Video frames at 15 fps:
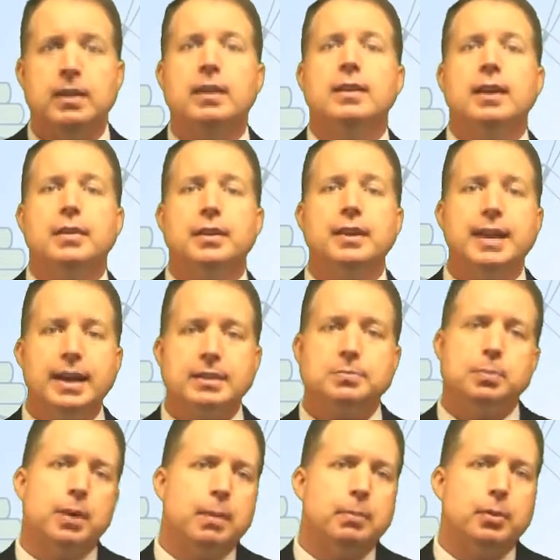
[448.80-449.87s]
Now, the next
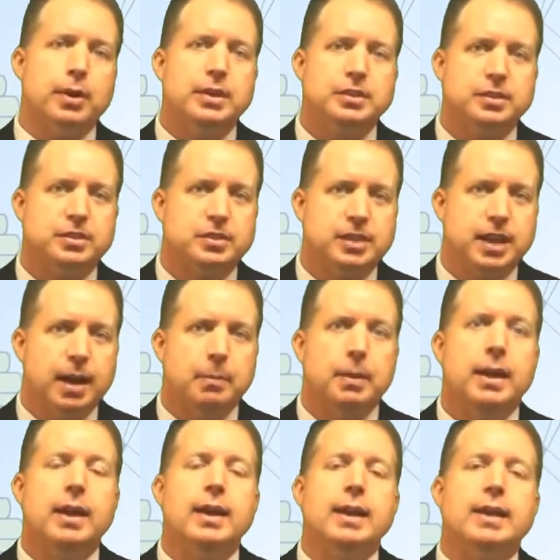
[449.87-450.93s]
preparation step
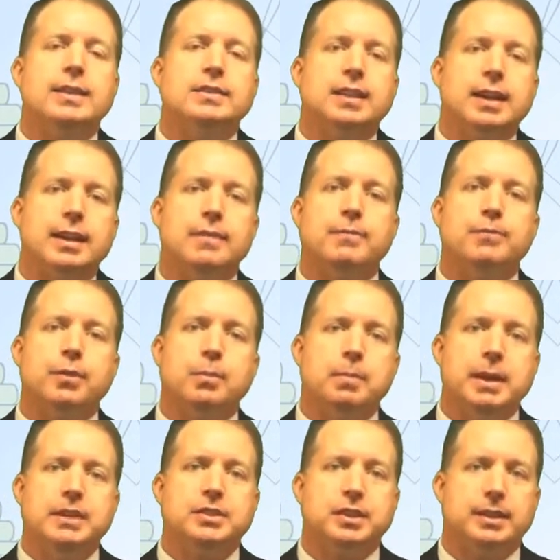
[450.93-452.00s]
is
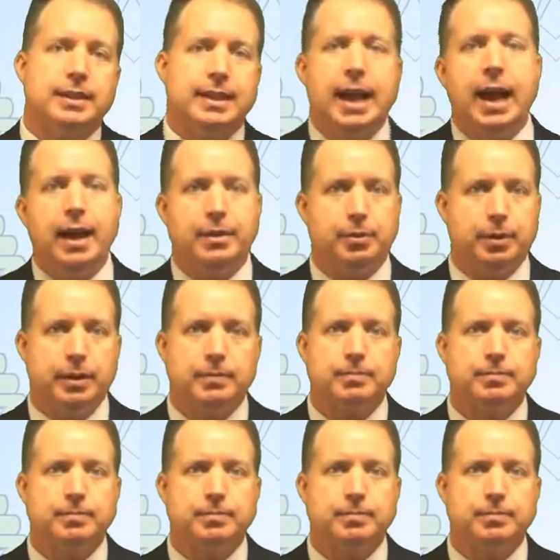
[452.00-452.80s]
information gathering.